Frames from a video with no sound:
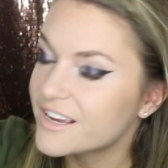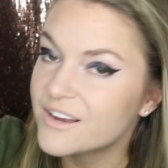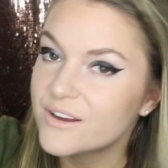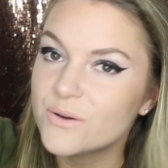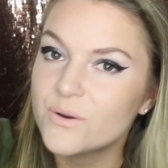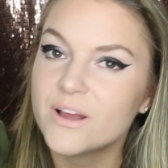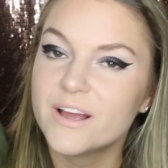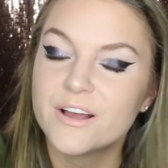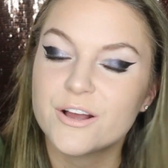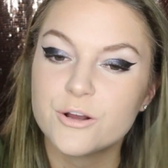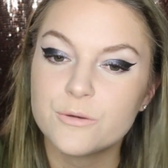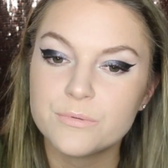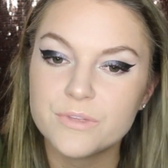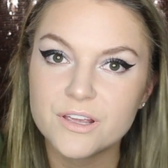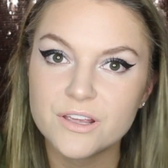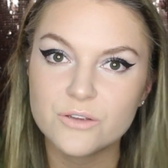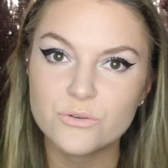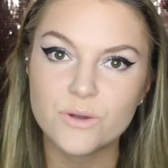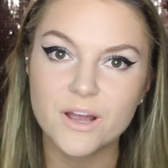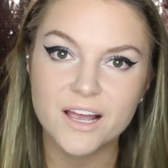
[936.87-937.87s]
I hope
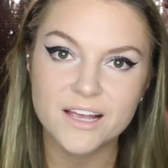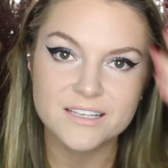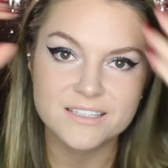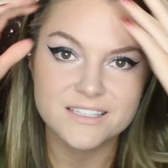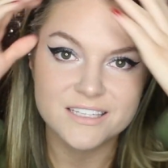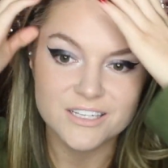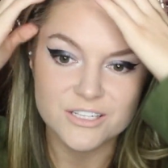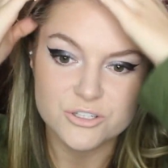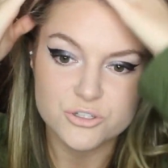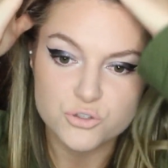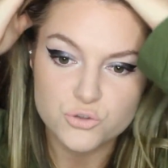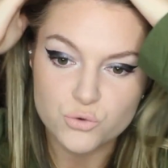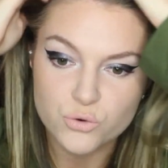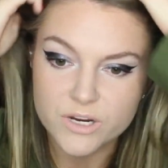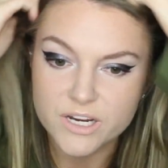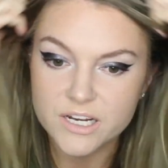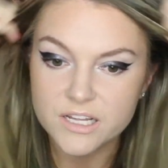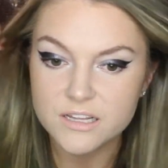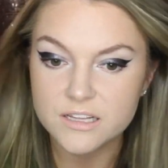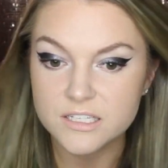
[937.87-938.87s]
that you guys
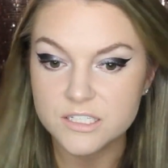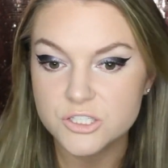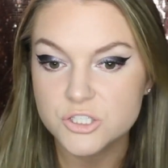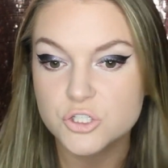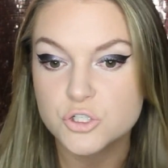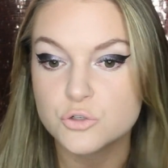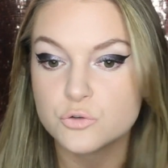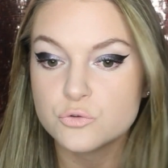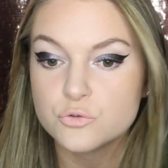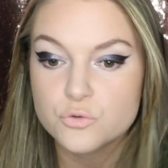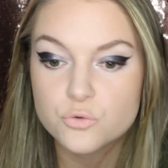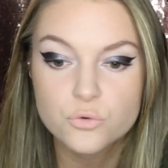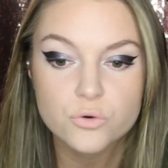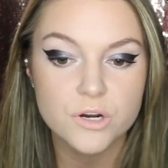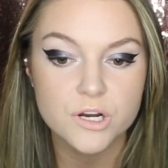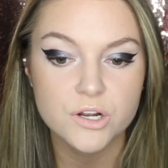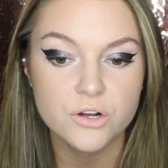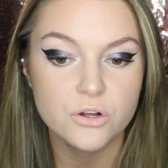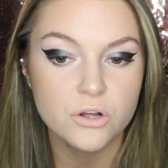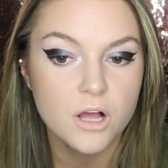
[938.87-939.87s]
enjoyed this
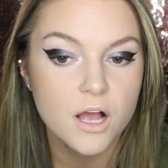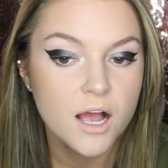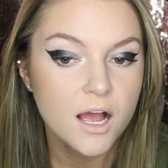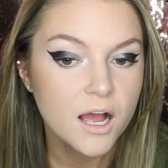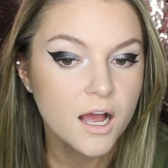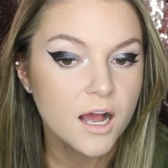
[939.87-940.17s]
tutorial.